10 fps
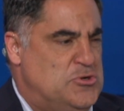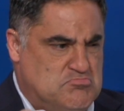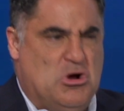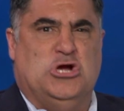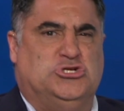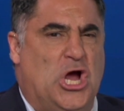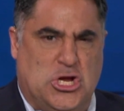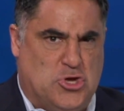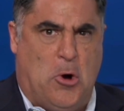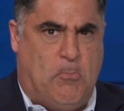
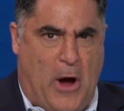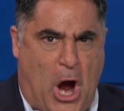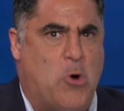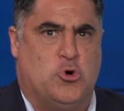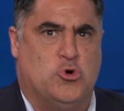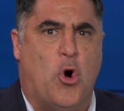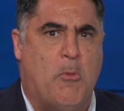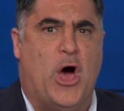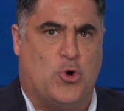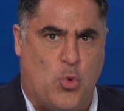maintain their power
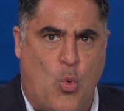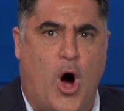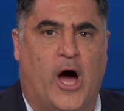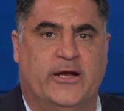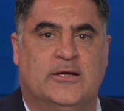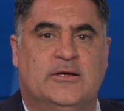matter what?